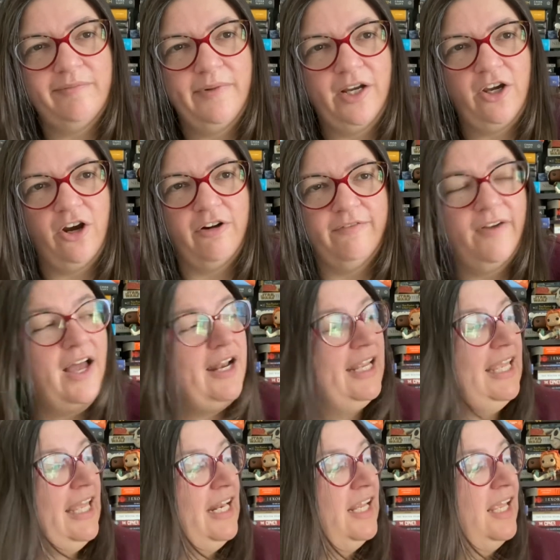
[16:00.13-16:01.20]
by Kurt
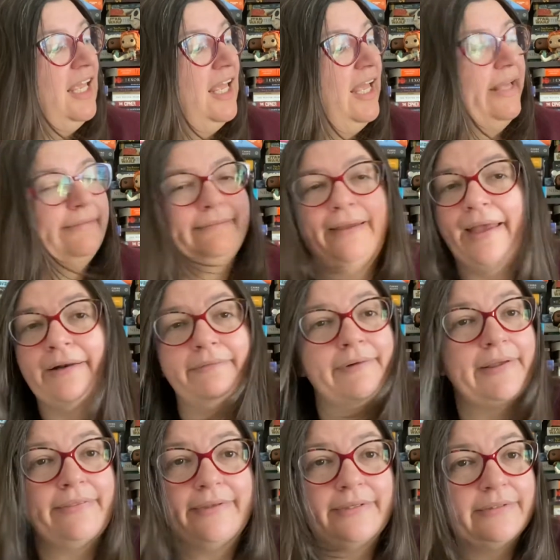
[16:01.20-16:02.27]
Vonnegut. I hadn't read
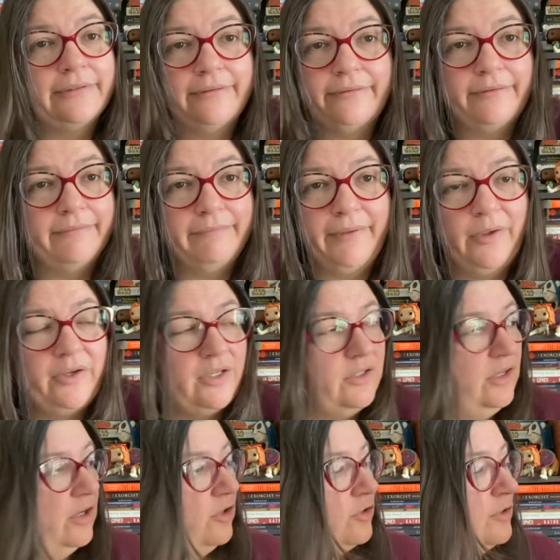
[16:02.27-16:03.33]
this in a million
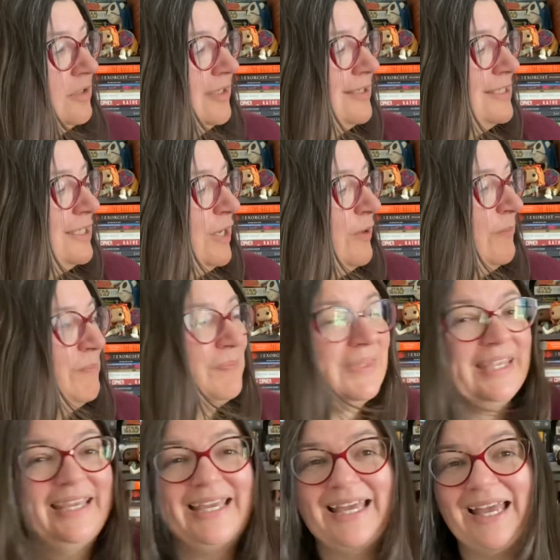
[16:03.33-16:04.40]
years, and so
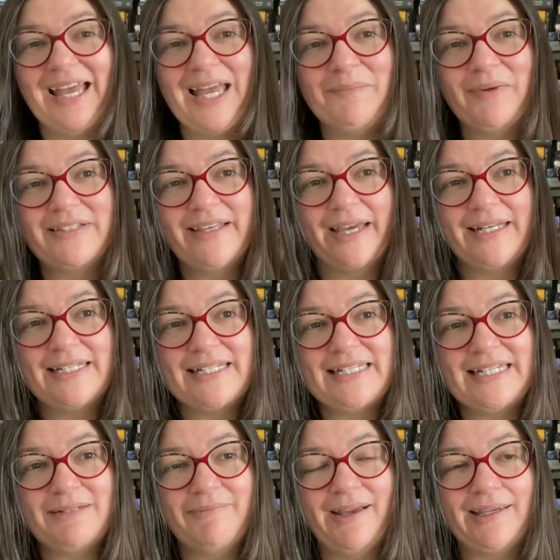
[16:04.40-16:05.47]
I'm excited to
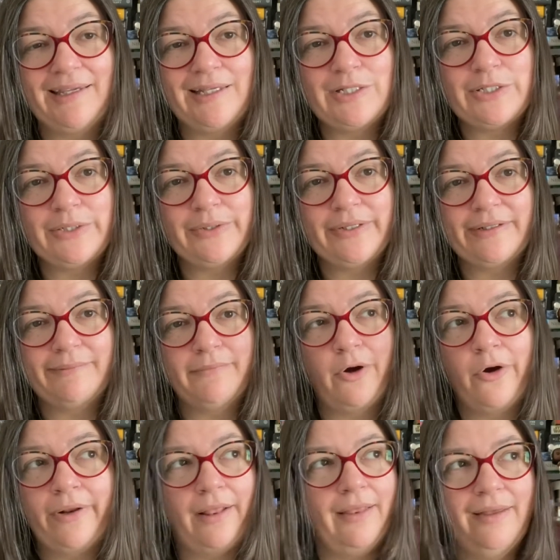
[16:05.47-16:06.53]
dig back into it. I'm
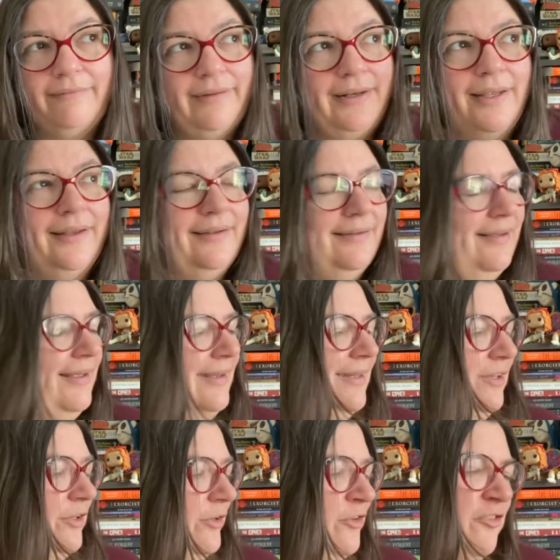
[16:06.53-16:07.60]
already loving it. Uh, you know,
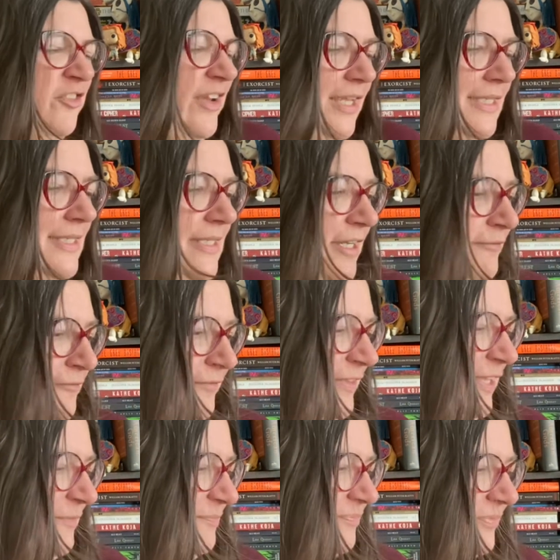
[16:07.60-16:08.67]
you forget stuff that
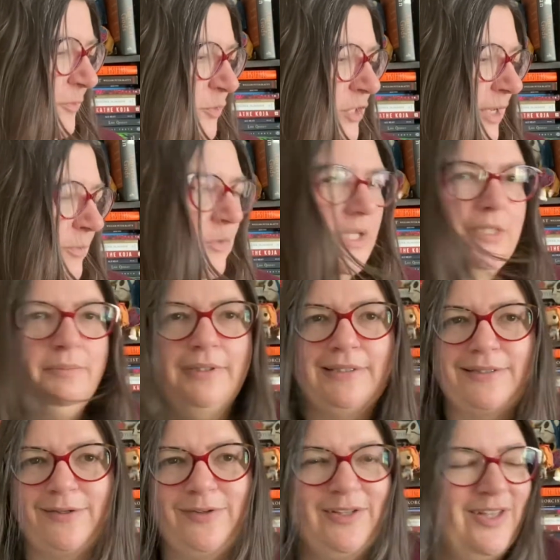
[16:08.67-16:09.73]
you know, when it's been
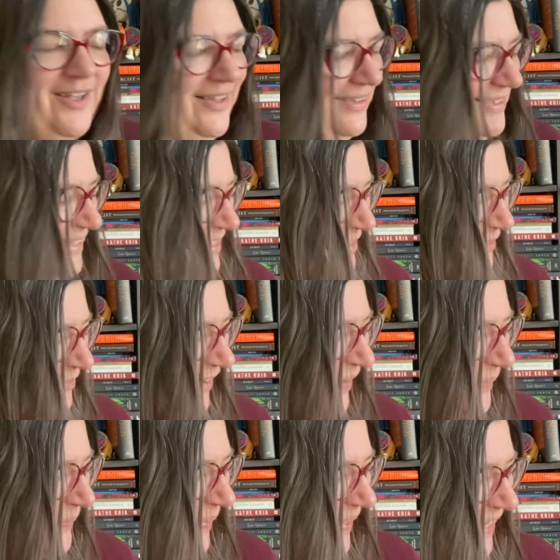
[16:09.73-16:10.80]
so long since you've read a
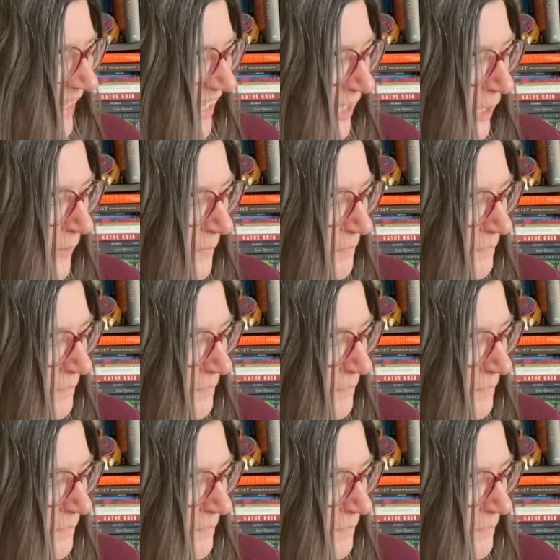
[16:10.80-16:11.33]
book, you know.